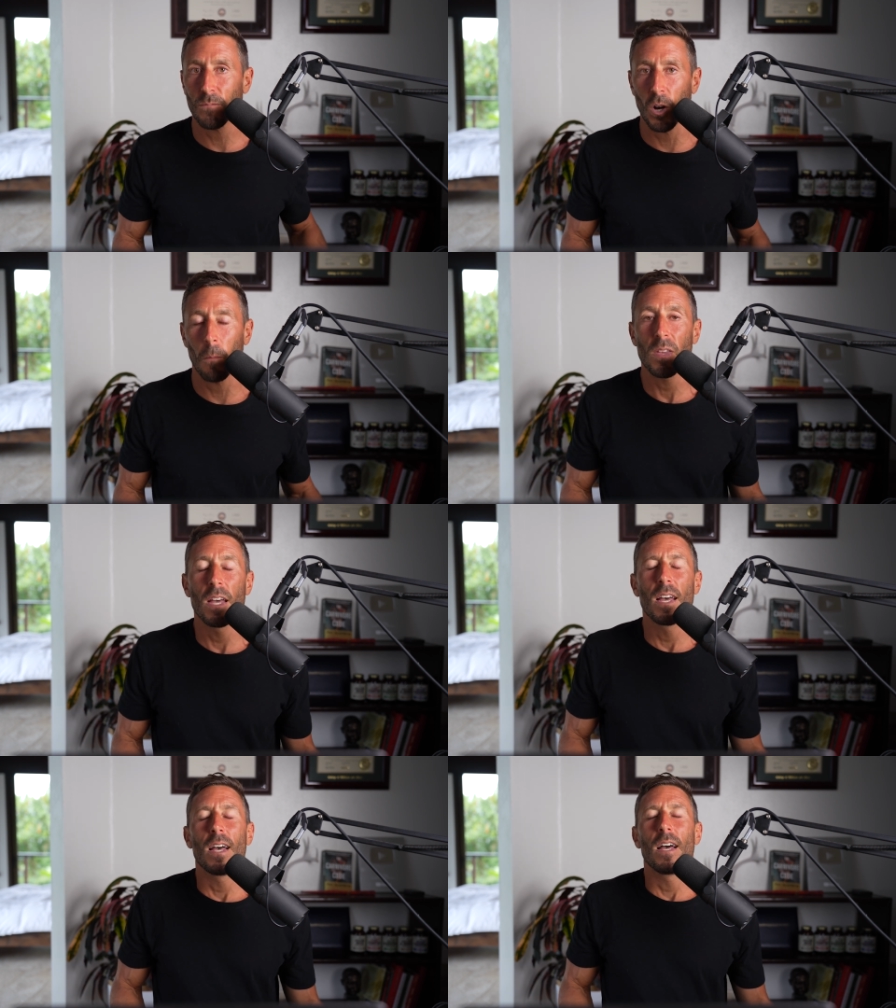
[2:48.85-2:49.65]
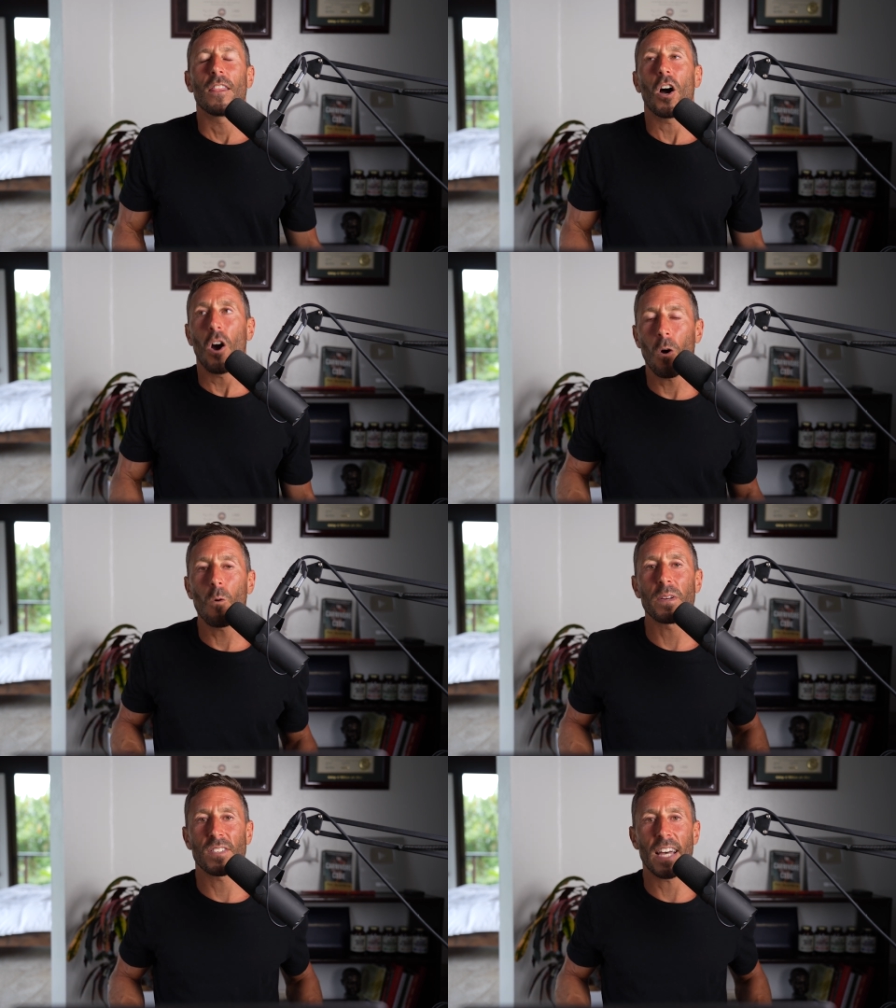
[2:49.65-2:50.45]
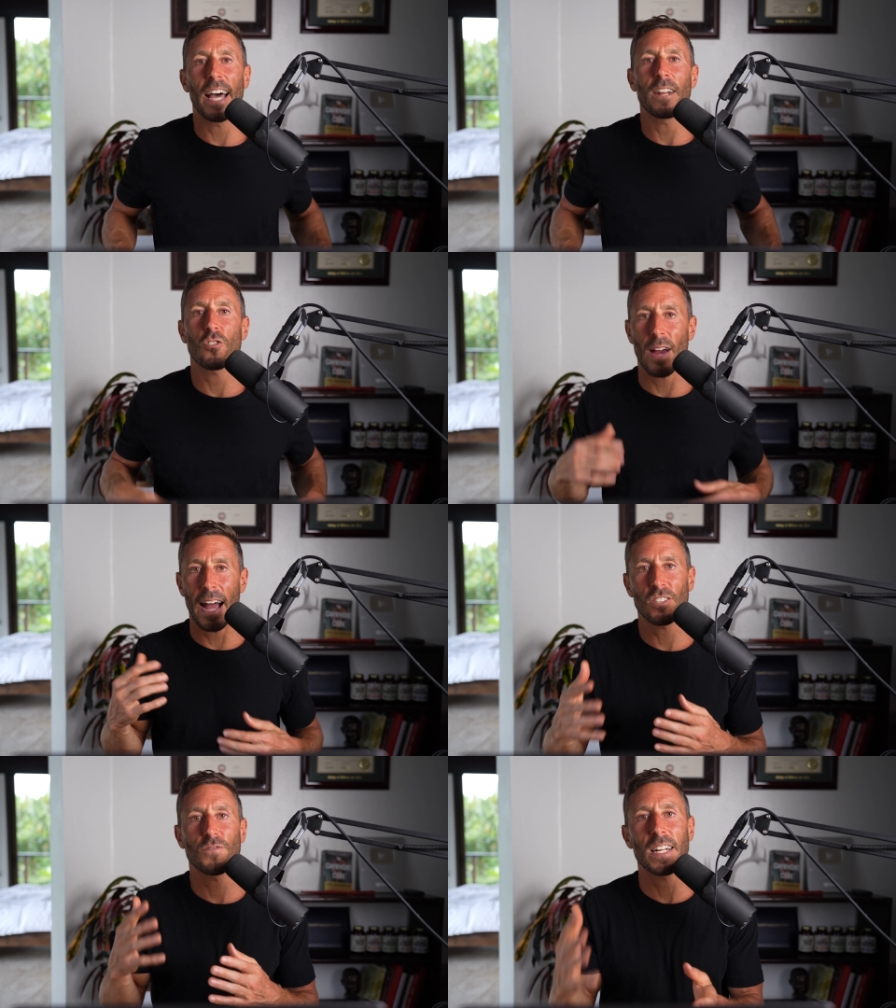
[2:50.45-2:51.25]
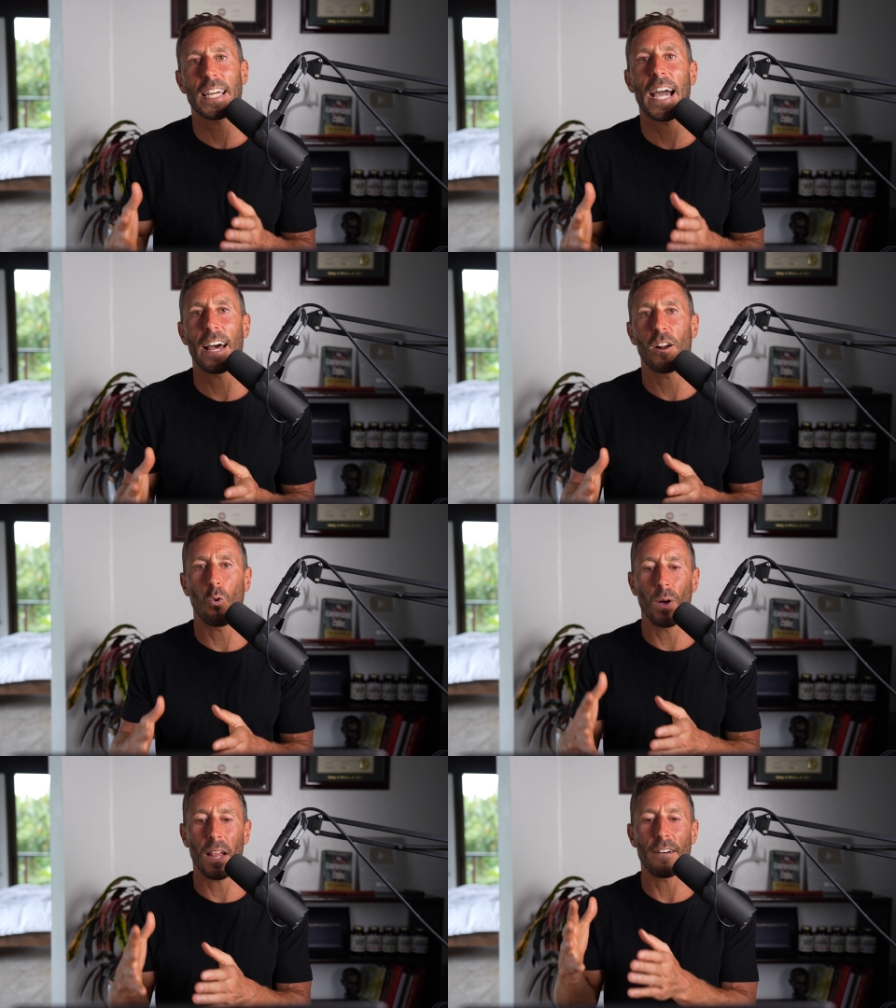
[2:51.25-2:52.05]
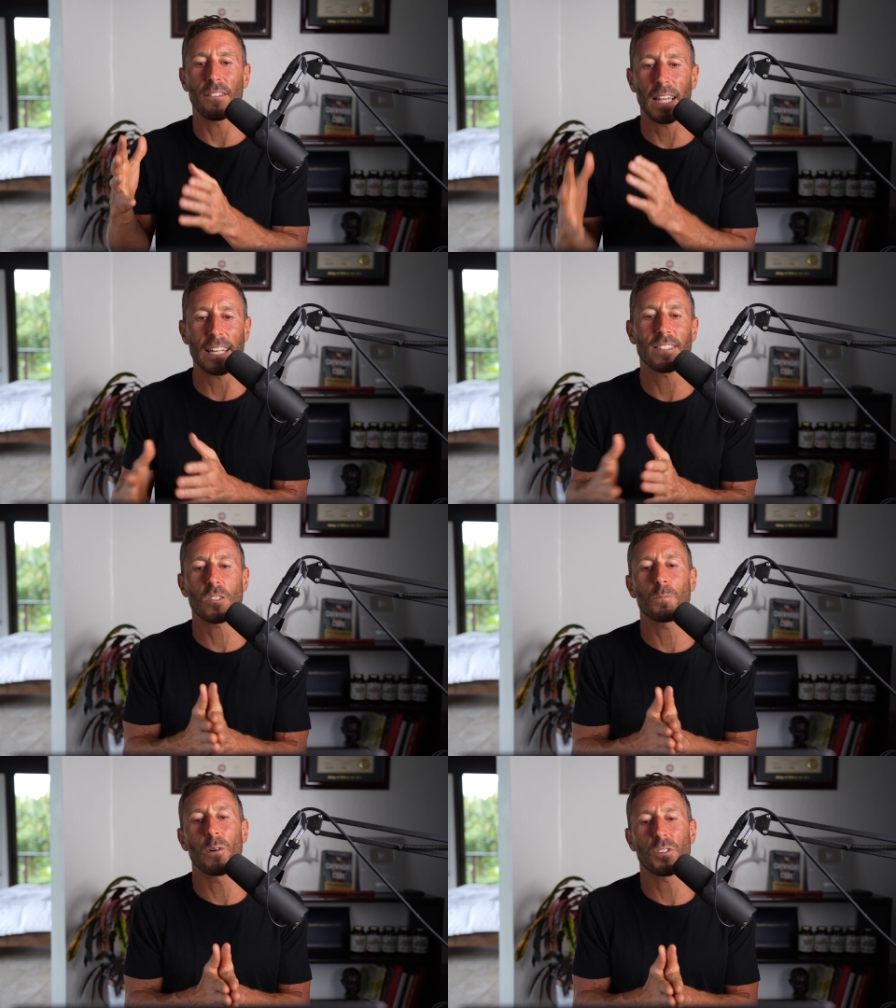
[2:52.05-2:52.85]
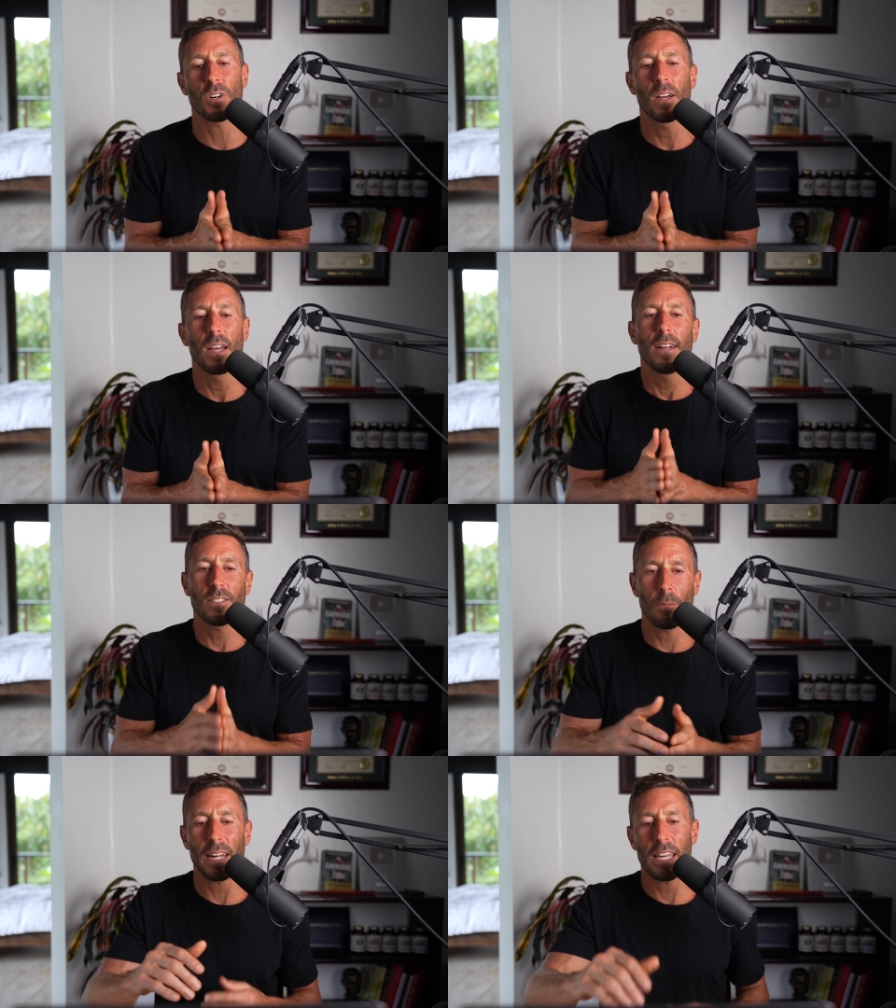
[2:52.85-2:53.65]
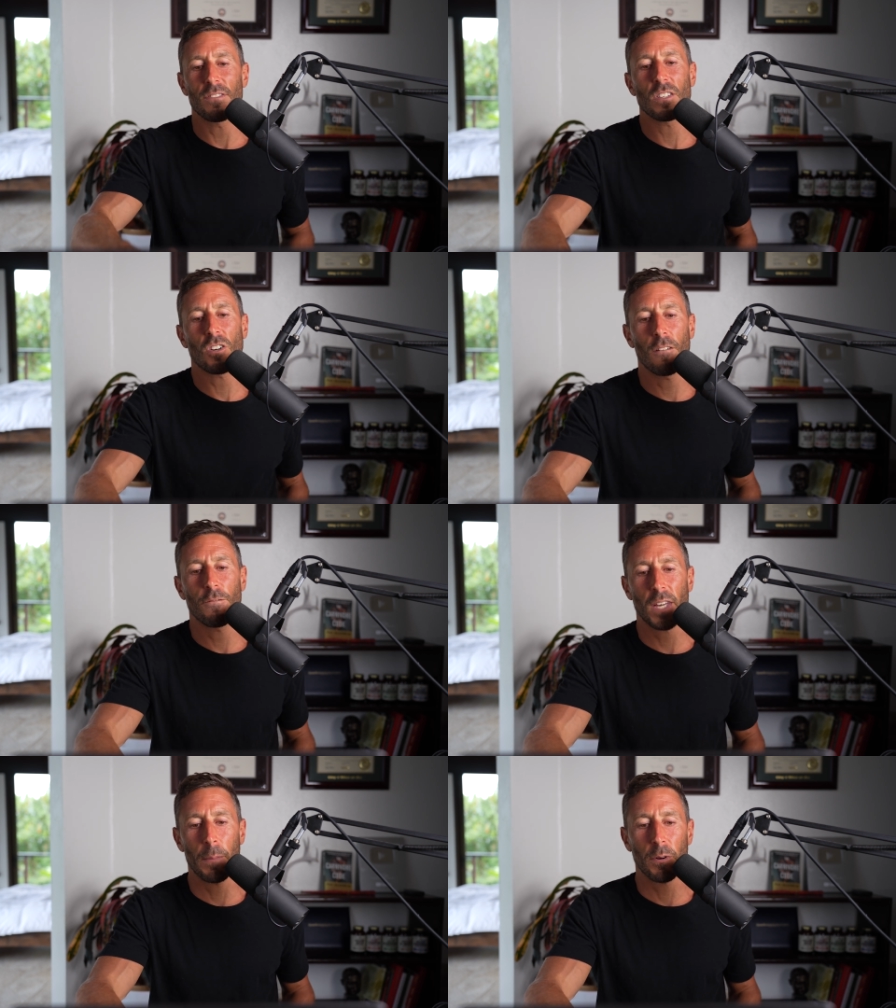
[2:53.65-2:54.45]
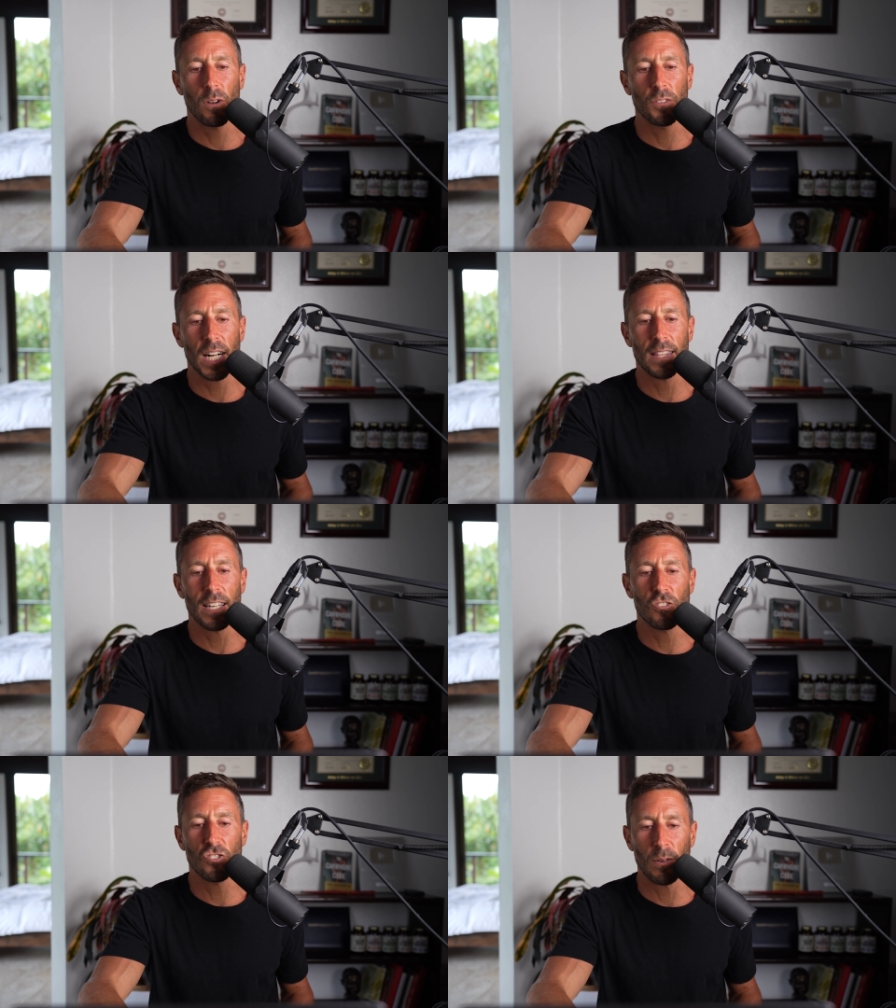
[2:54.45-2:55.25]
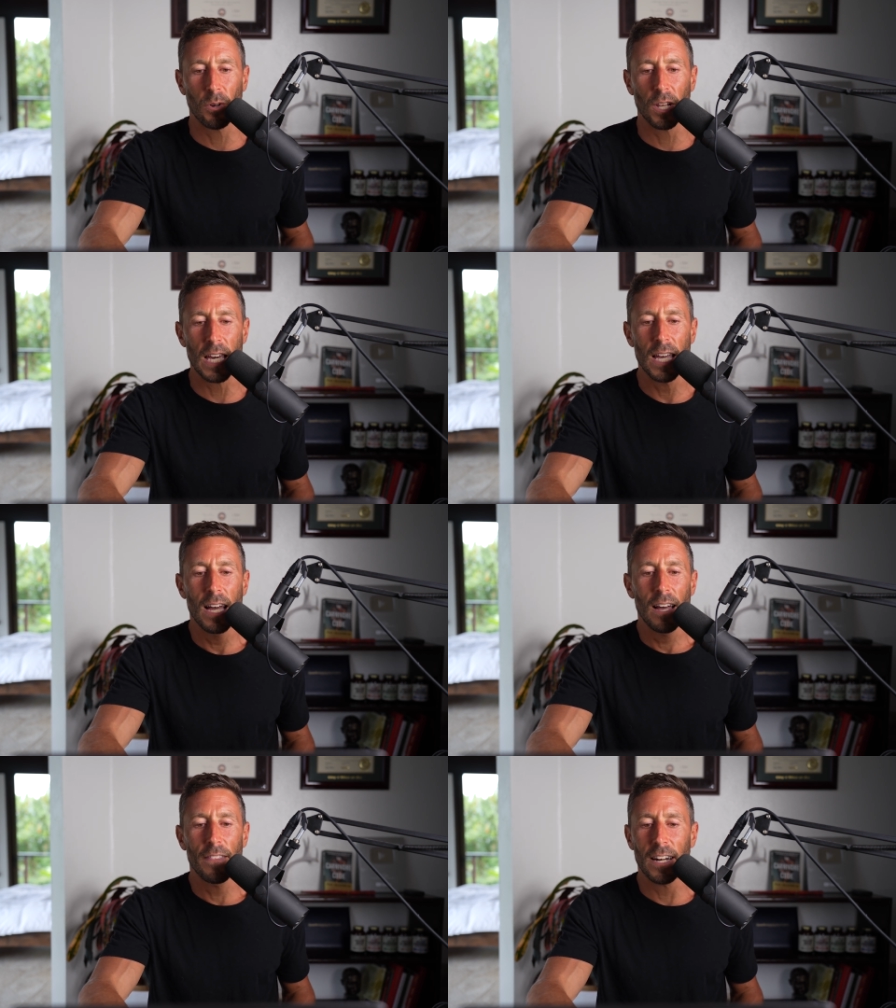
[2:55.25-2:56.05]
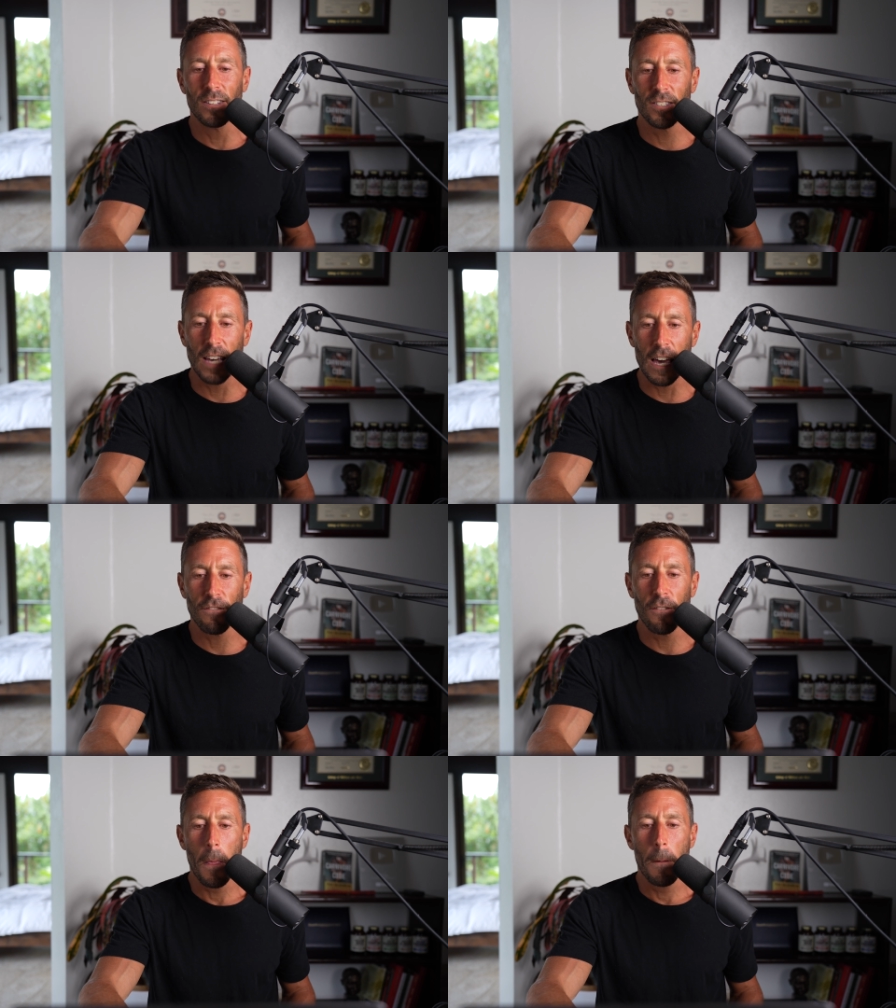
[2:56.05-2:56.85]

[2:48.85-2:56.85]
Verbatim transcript: So the hope is that grass-fed cattle will have less exposure to many of these harmful chemicals. And I think generally that is safe,